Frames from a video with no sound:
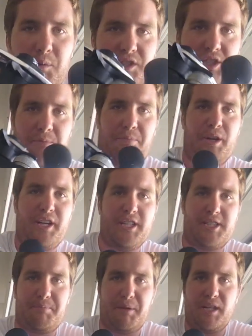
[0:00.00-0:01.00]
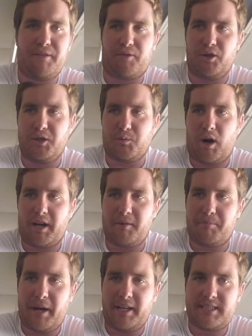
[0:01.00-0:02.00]
which is a pretty good speed for these
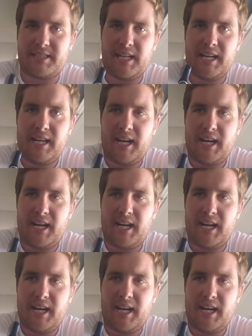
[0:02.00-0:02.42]
walking baits.